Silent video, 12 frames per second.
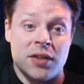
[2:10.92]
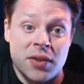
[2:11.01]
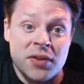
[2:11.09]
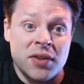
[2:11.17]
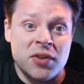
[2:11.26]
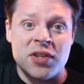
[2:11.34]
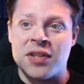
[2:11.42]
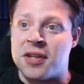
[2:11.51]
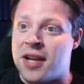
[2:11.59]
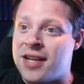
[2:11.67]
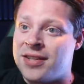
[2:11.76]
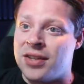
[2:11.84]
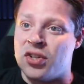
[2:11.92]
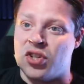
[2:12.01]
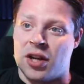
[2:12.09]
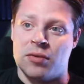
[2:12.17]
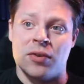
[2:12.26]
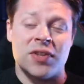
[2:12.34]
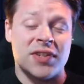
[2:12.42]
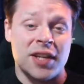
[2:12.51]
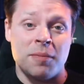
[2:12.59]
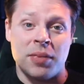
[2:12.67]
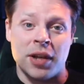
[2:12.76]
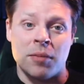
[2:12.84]
It's also just nice in general to see
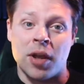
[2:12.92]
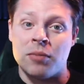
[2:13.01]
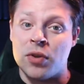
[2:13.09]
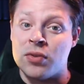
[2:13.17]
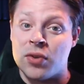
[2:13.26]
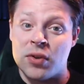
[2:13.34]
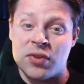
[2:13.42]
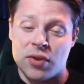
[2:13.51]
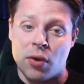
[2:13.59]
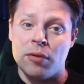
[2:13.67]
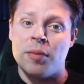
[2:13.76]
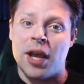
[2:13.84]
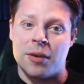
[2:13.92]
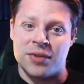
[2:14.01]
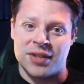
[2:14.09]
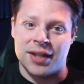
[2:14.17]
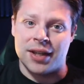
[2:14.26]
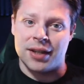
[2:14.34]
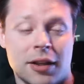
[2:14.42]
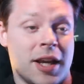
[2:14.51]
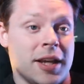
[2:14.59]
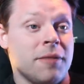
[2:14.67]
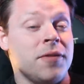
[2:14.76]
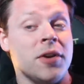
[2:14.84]
Big Mom use her soul powers again.
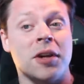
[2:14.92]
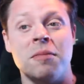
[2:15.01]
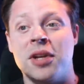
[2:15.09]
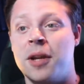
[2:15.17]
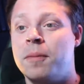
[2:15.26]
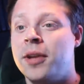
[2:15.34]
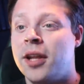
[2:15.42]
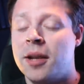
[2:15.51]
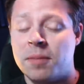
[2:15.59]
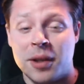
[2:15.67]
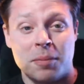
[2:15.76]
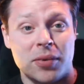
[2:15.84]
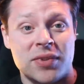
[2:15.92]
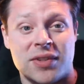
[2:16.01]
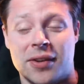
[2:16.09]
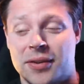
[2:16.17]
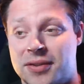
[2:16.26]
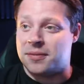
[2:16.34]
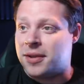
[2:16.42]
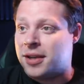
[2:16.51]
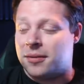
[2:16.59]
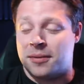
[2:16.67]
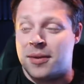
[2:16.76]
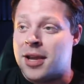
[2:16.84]
Like, if you can manipulate people's souls, why,
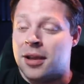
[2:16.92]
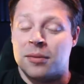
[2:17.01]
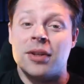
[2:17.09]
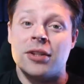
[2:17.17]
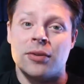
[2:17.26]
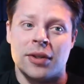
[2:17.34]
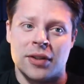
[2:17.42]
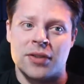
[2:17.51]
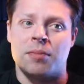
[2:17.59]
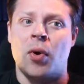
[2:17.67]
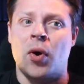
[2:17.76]
why aren't we doing this